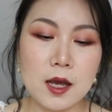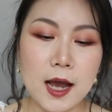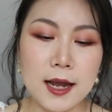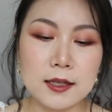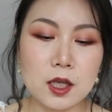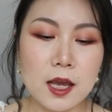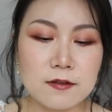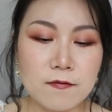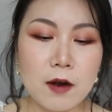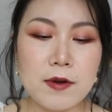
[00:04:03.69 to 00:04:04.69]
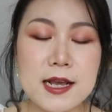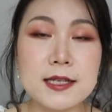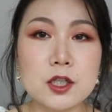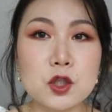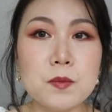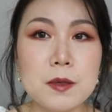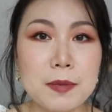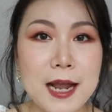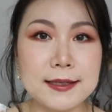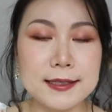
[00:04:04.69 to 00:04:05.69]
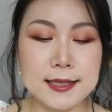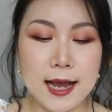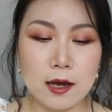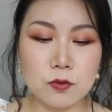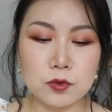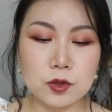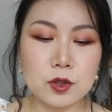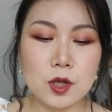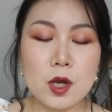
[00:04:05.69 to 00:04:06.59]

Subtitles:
and it's very easy to be blended out.